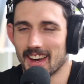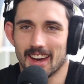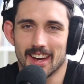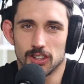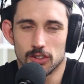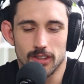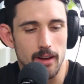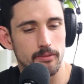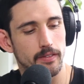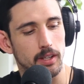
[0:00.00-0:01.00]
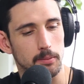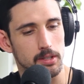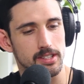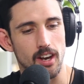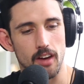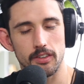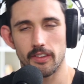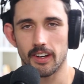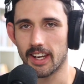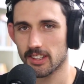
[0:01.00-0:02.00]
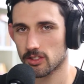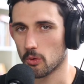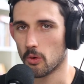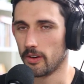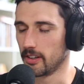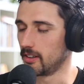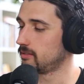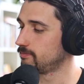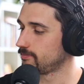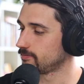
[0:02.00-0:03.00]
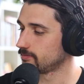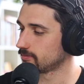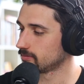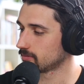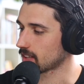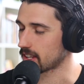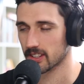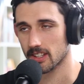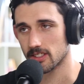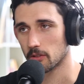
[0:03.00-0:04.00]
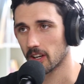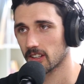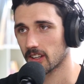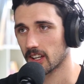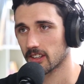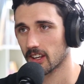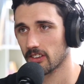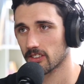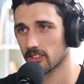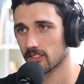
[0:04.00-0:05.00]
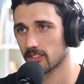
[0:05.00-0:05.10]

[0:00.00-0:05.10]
And you can grab 15% off your very next order I think that's it, right? Anything else?